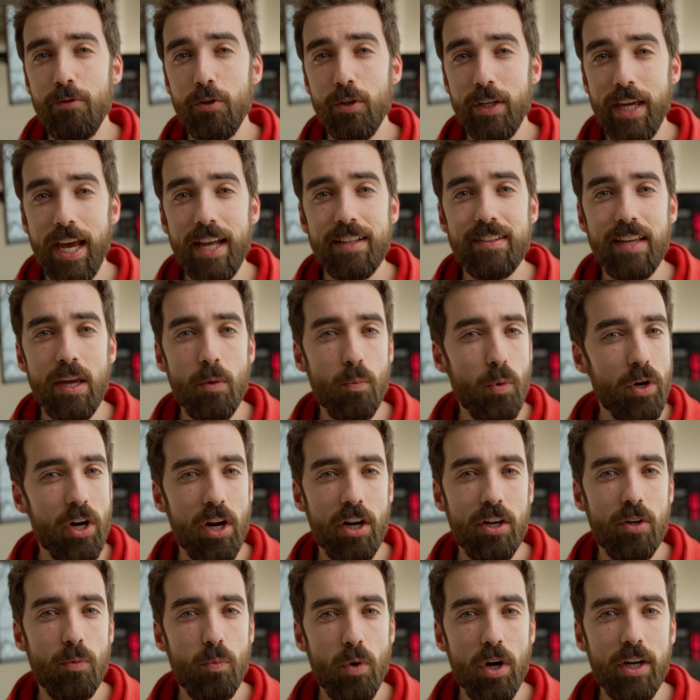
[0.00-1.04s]
you get a
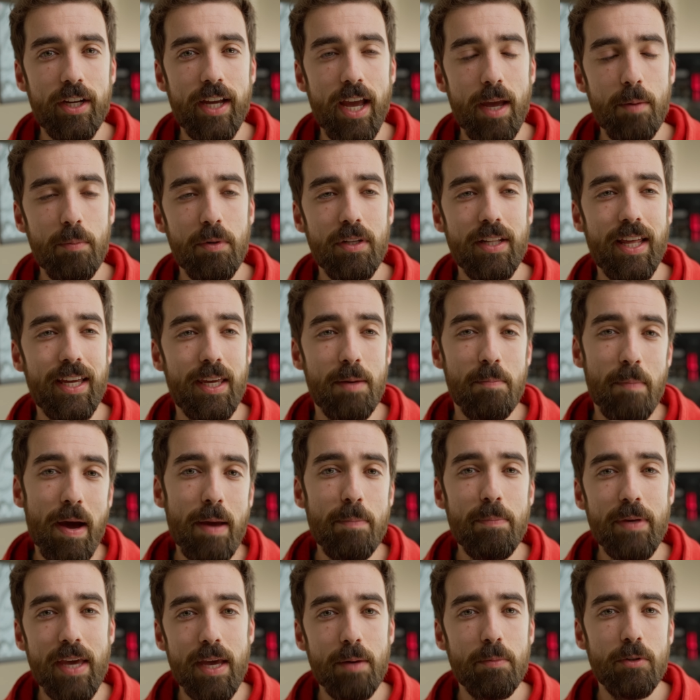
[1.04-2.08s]
100 watt cable, like you
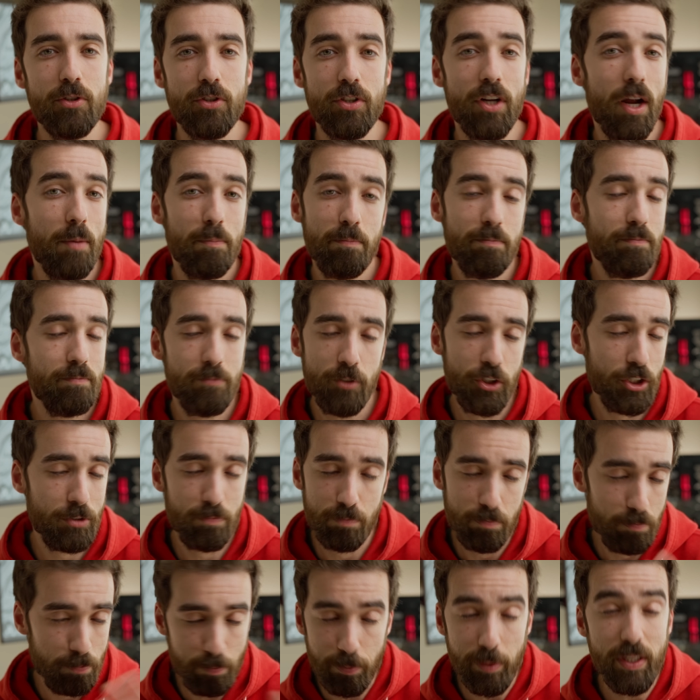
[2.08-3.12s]
might be able to not just
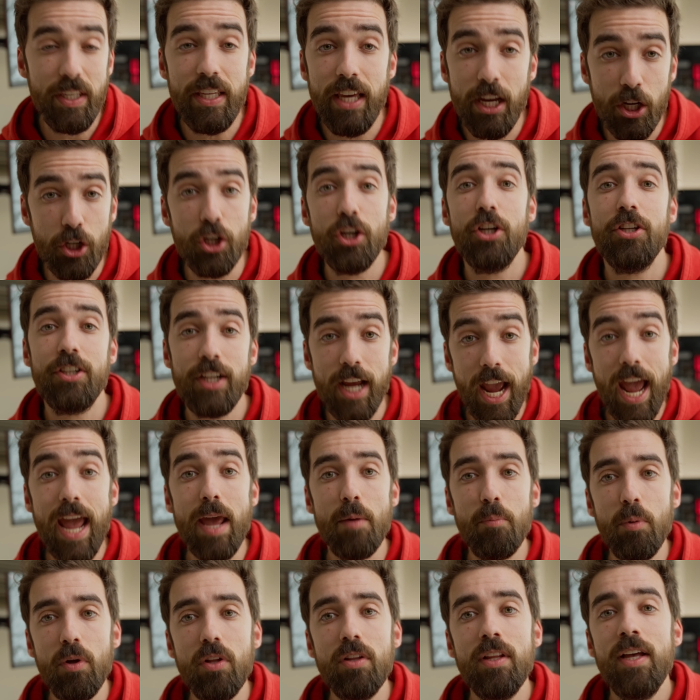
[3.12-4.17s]
be a good
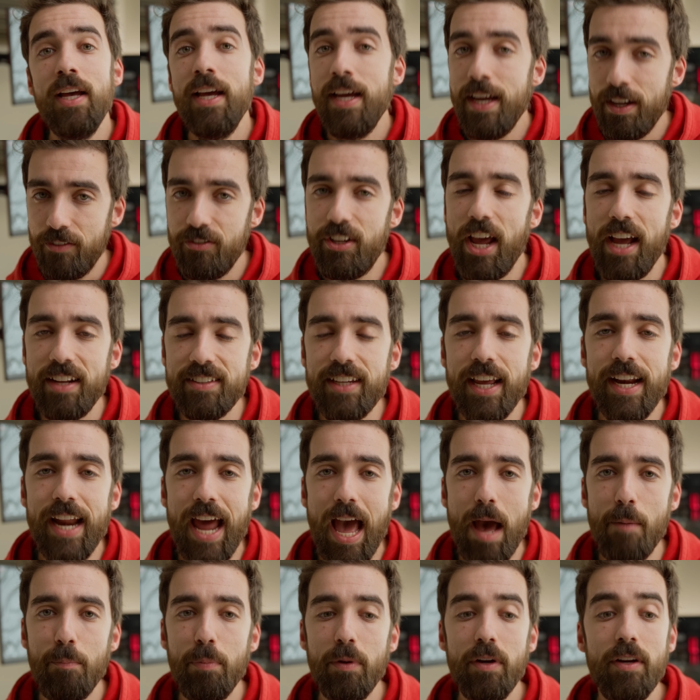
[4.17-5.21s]
cable. That can
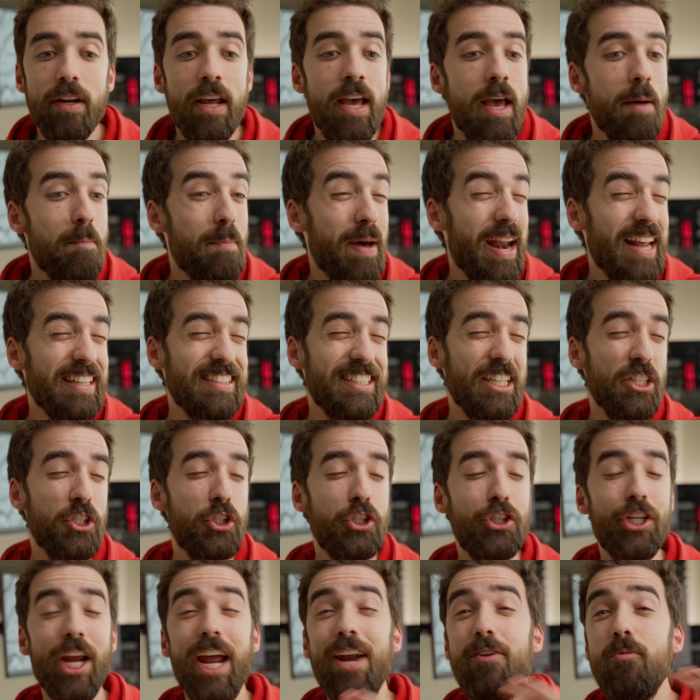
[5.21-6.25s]
happen, but as a
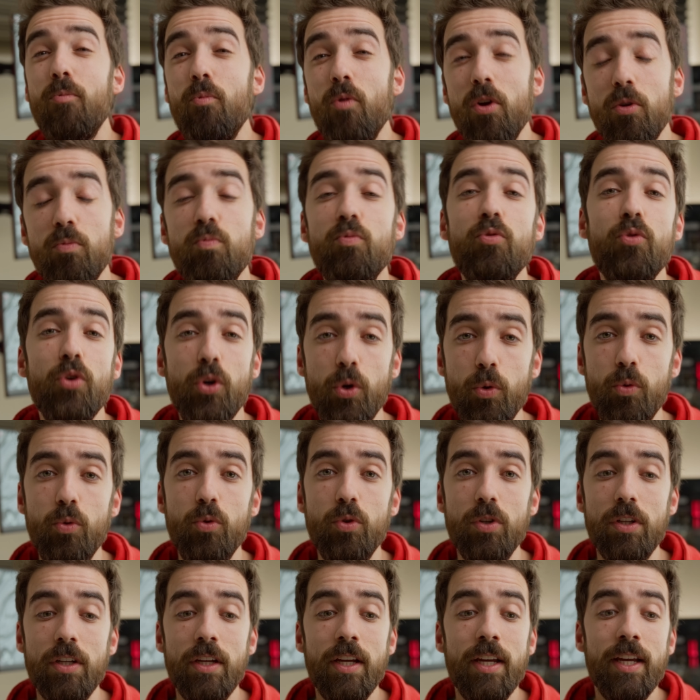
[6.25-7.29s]
general
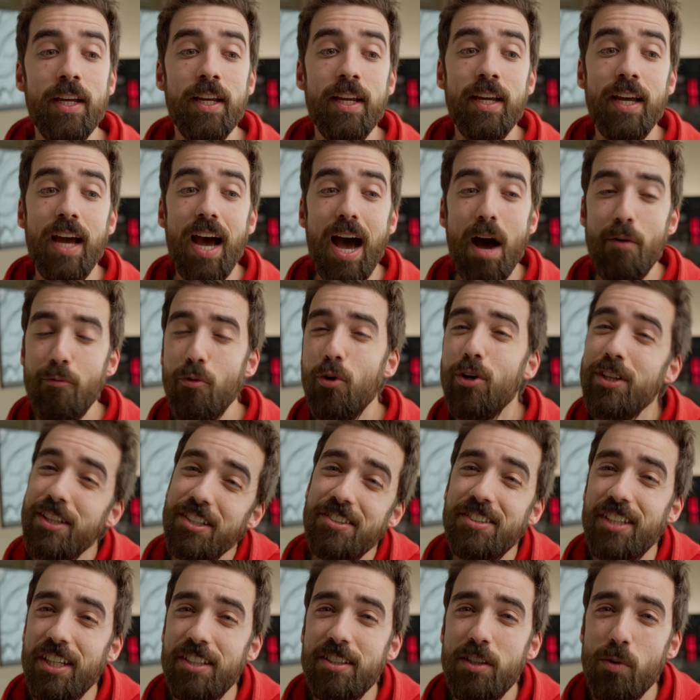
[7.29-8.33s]
rule, Avoid the
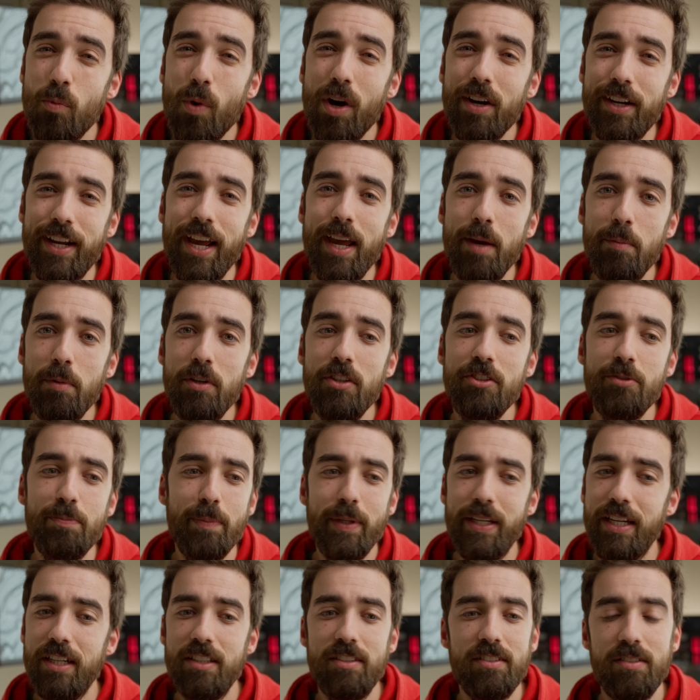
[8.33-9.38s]
60 watt cables
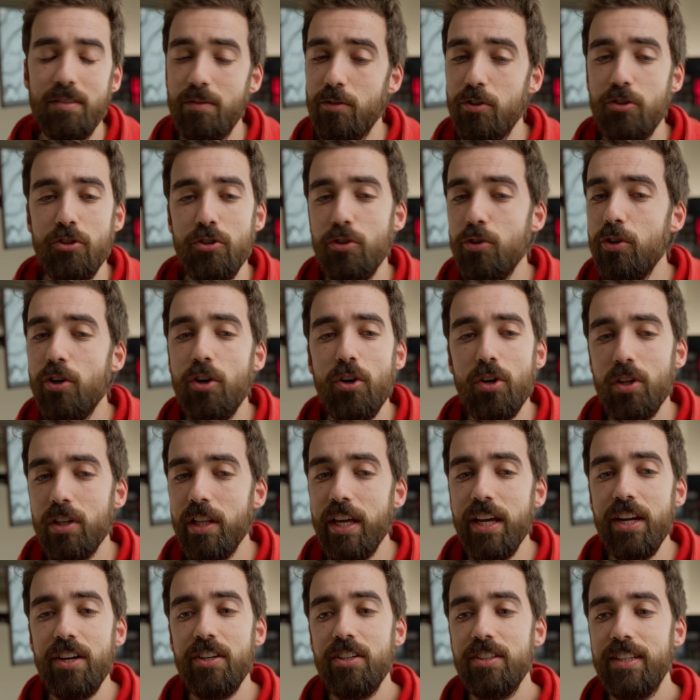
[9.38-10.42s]
because sooner or
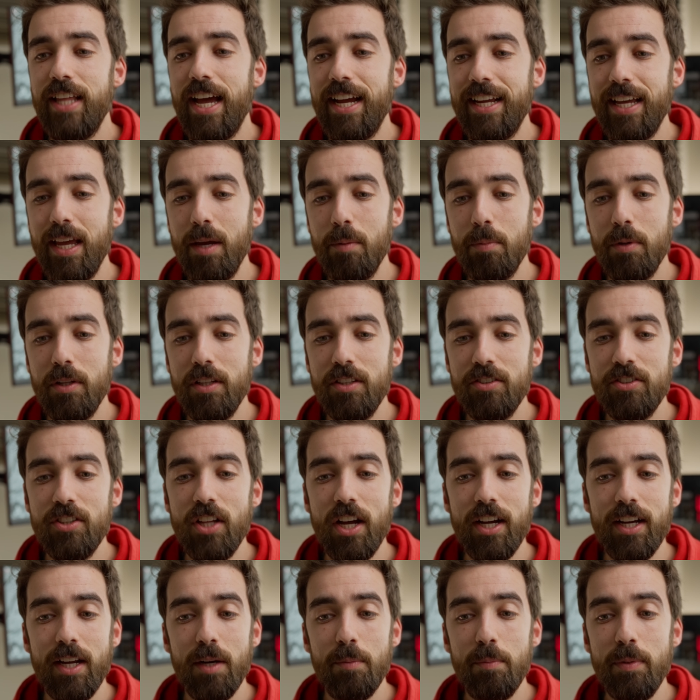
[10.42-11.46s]
later that cable is
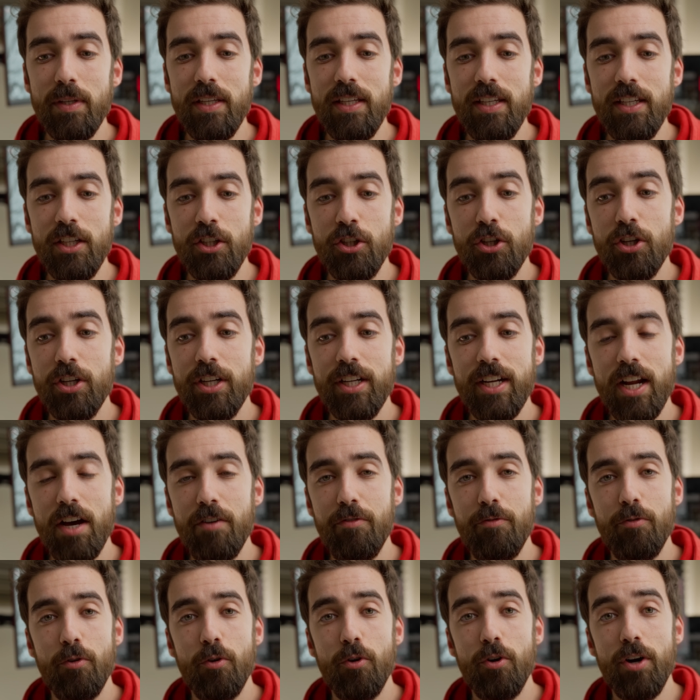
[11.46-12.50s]
not going to be good
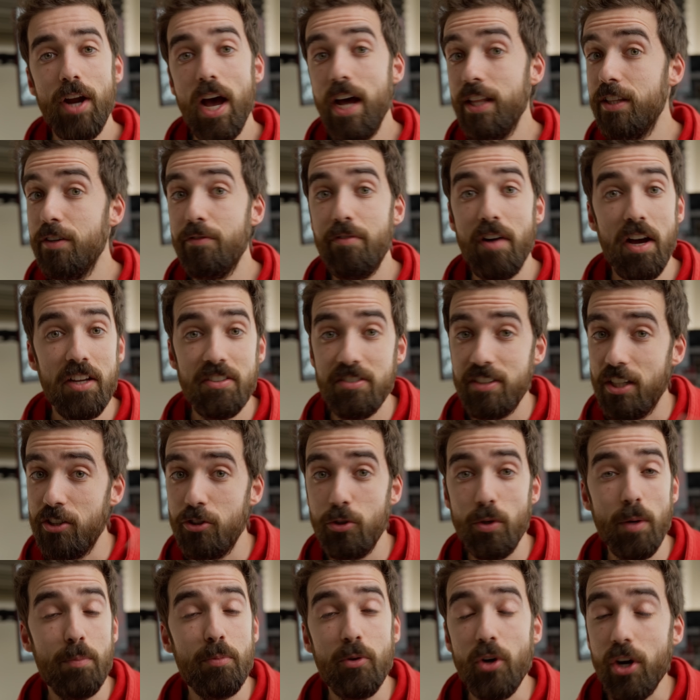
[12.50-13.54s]
enough for a device that
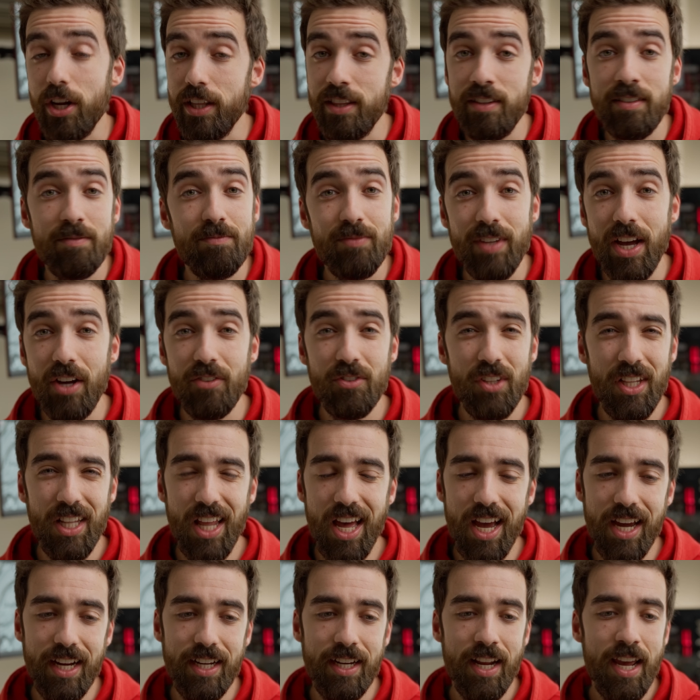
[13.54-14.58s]
you upgrade down the
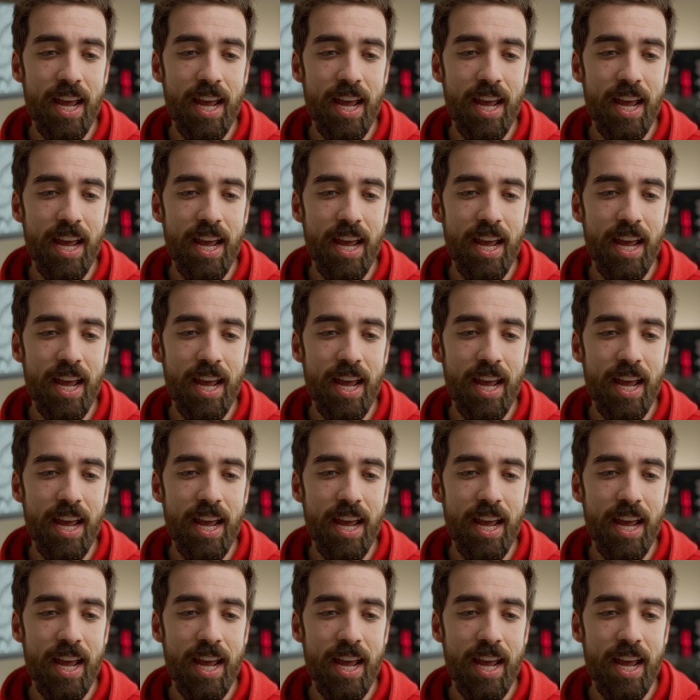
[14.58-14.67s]
line